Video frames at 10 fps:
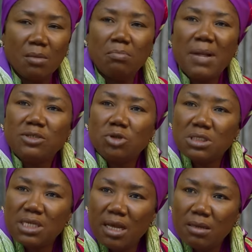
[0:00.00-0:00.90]
My
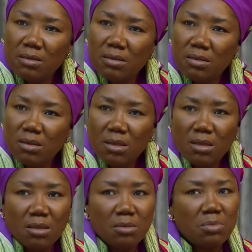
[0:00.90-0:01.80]
daughter,
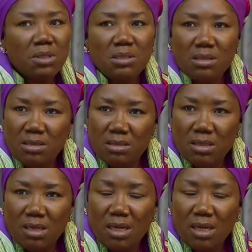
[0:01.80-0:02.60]
please,